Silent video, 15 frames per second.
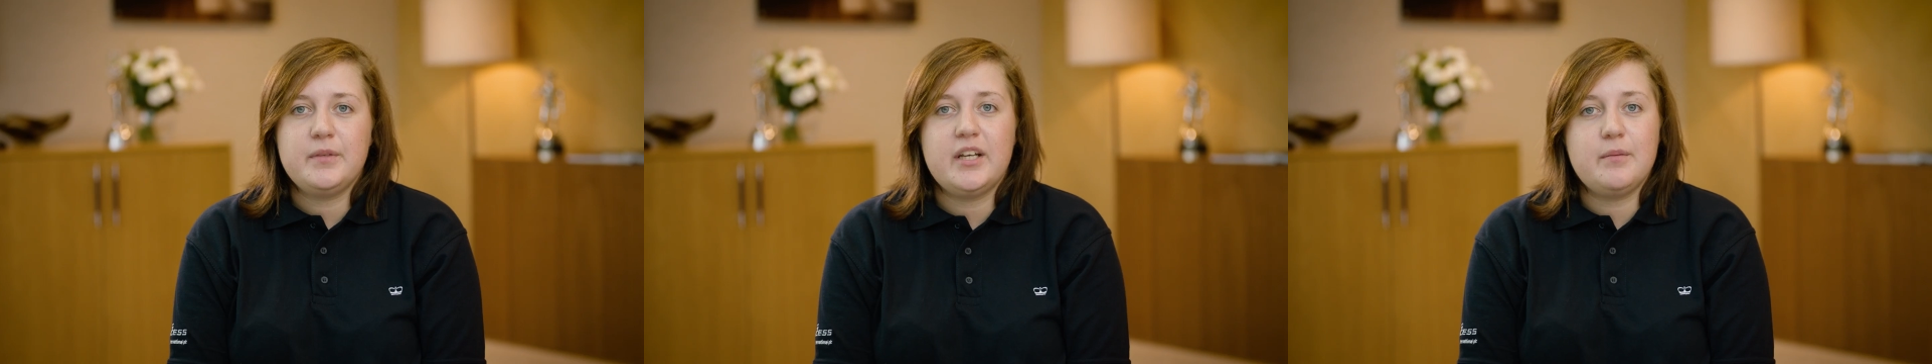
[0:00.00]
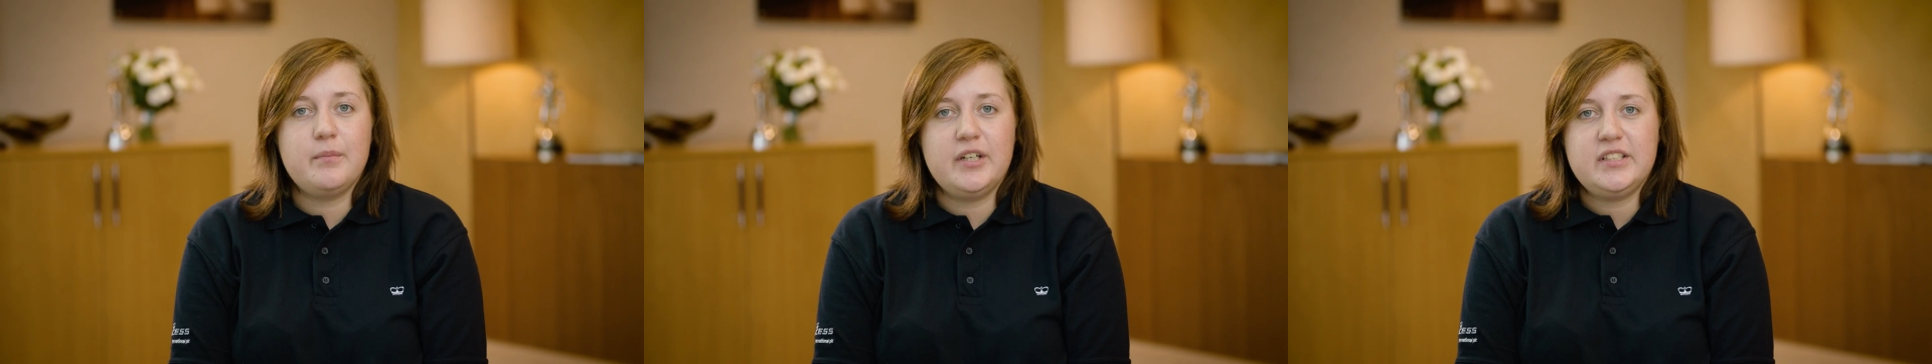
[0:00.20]

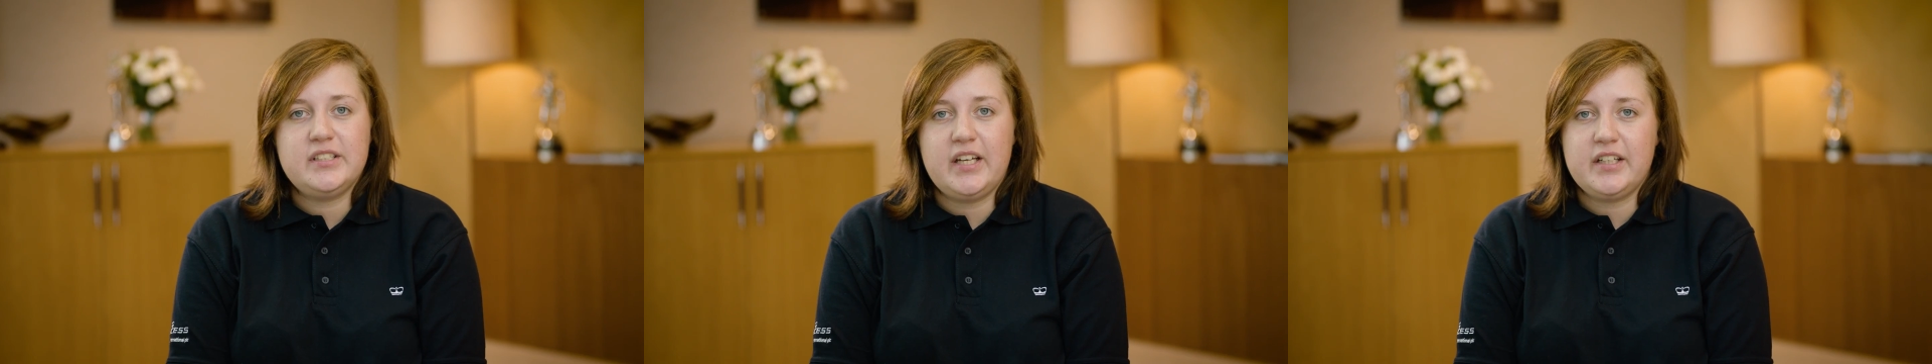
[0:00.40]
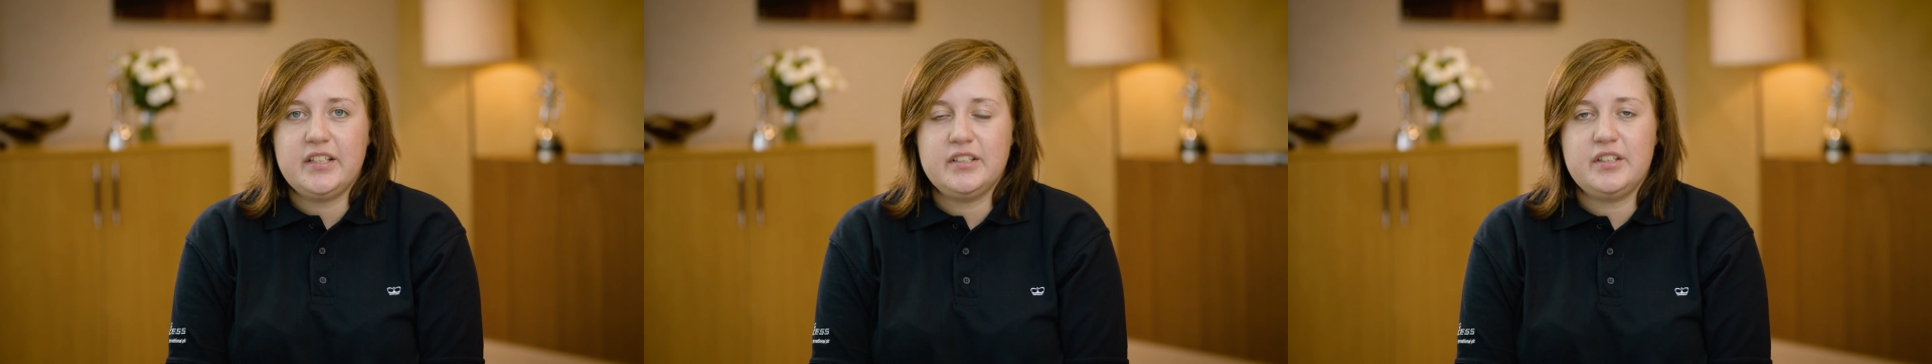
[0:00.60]
Then in my
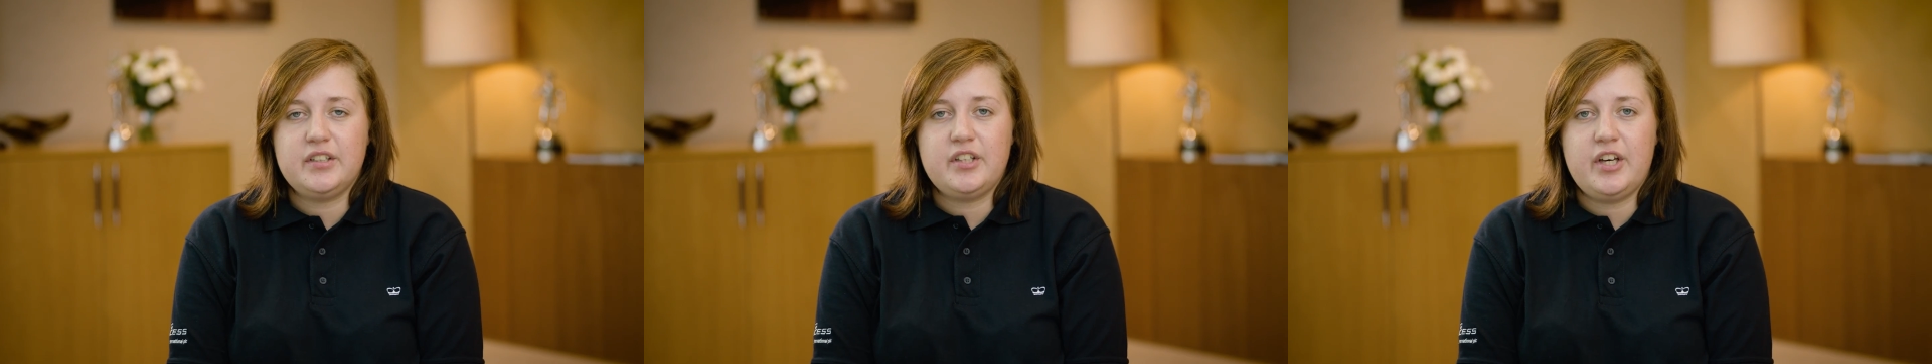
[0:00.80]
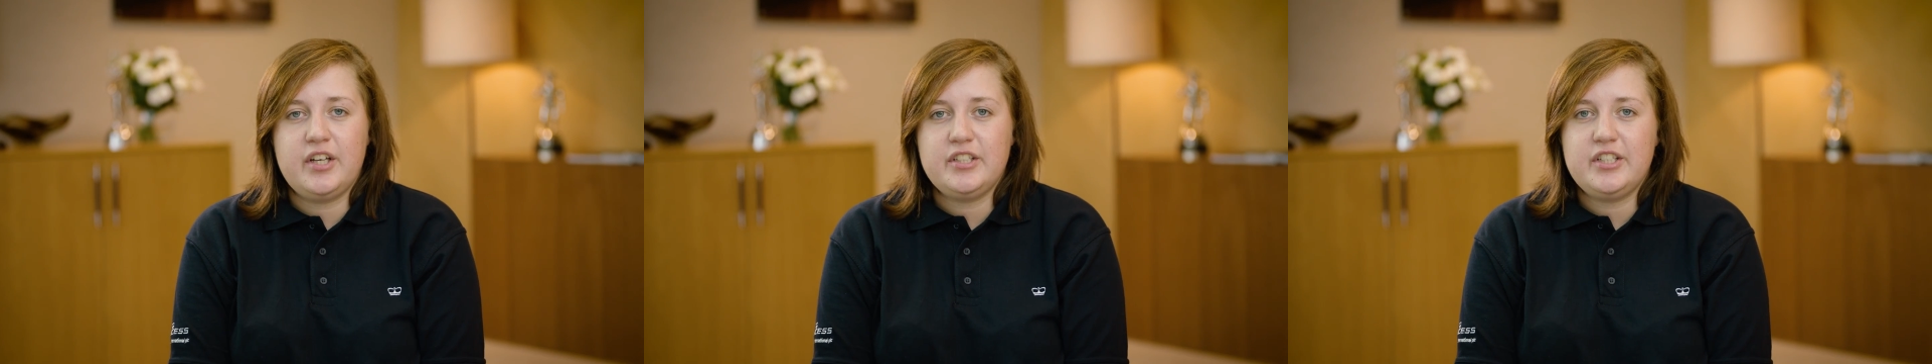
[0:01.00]
second and
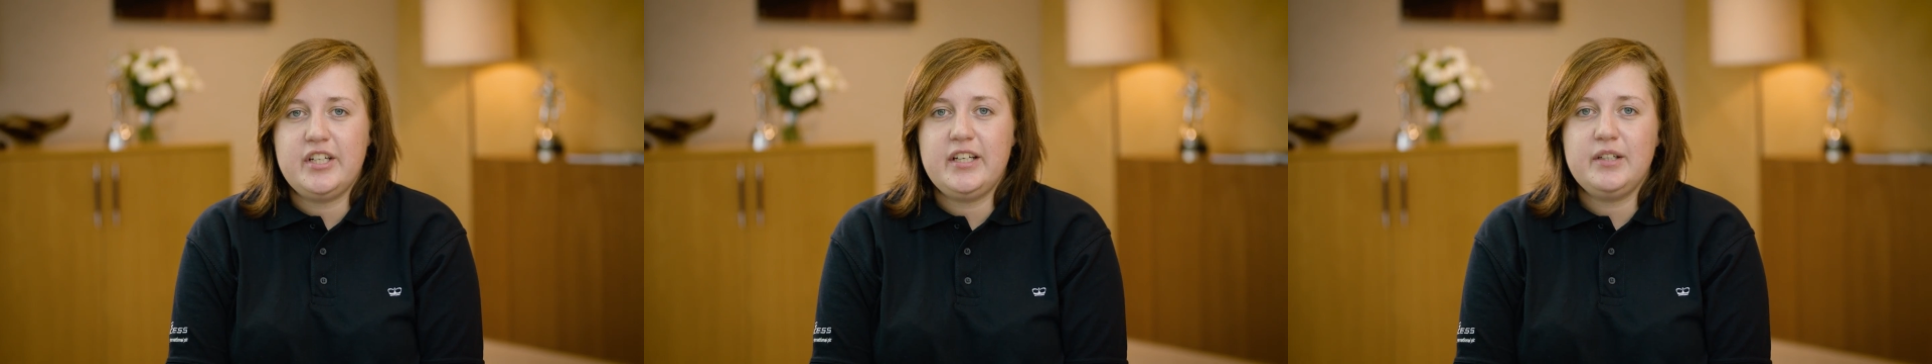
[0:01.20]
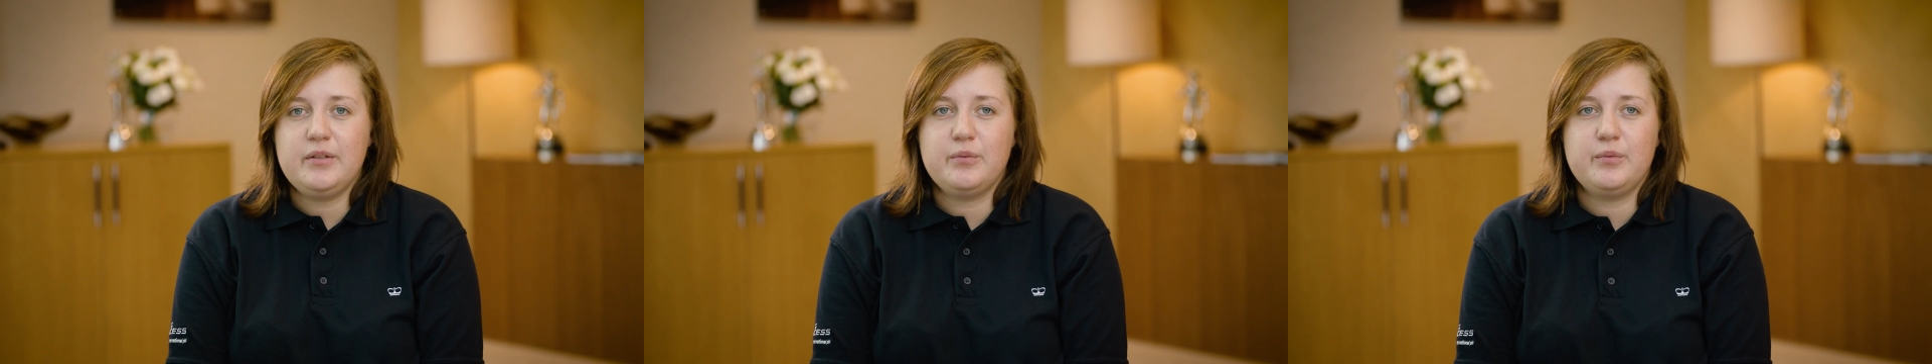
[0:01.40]
third
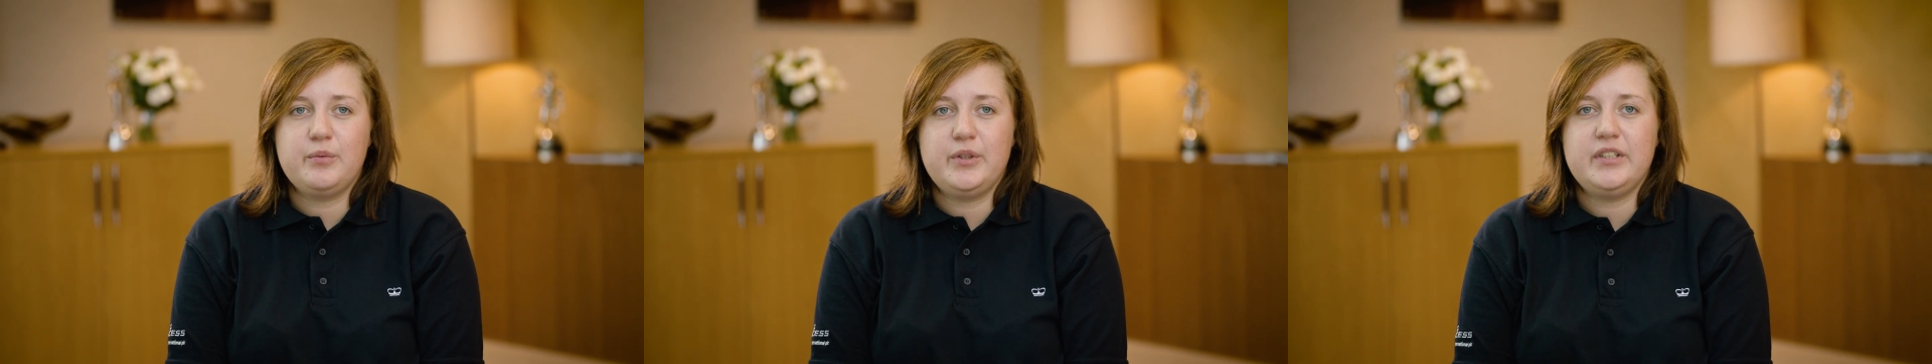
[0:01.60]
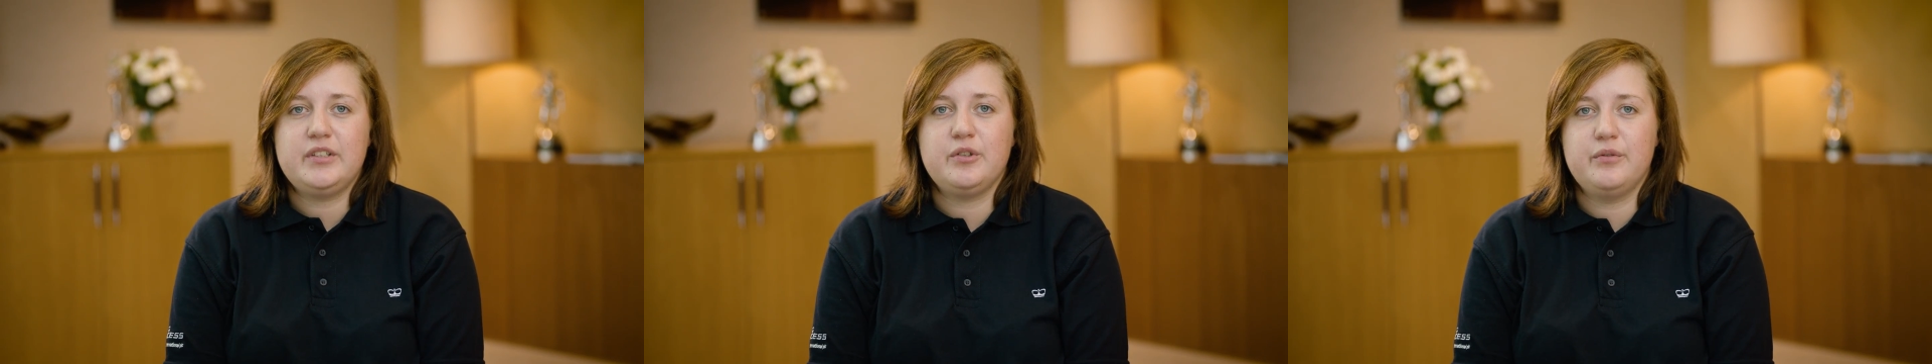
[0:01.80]
year,
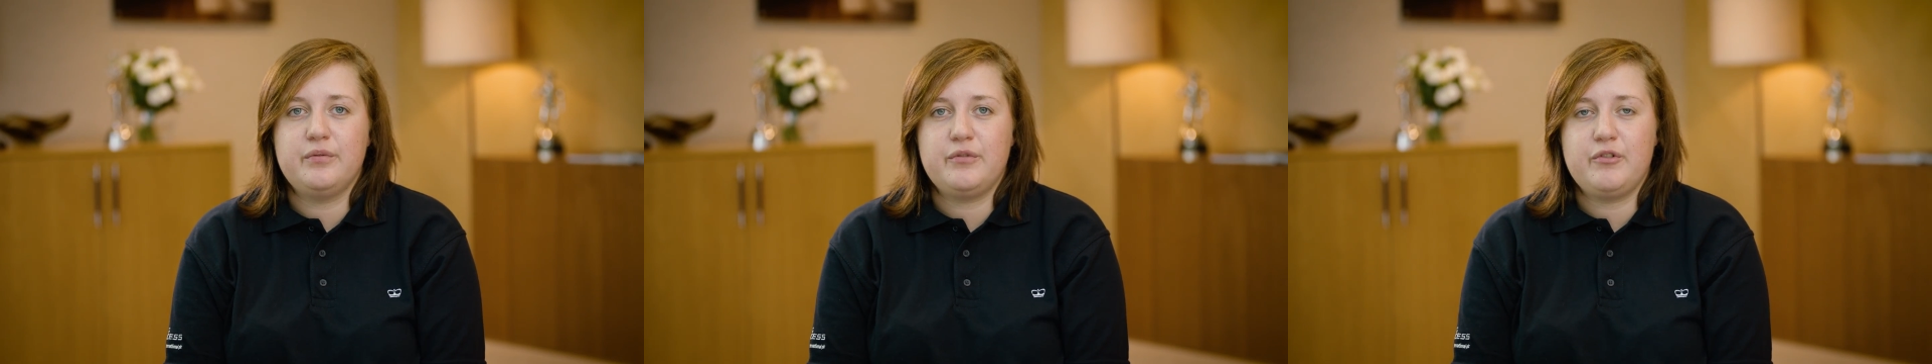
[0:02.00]
we sort of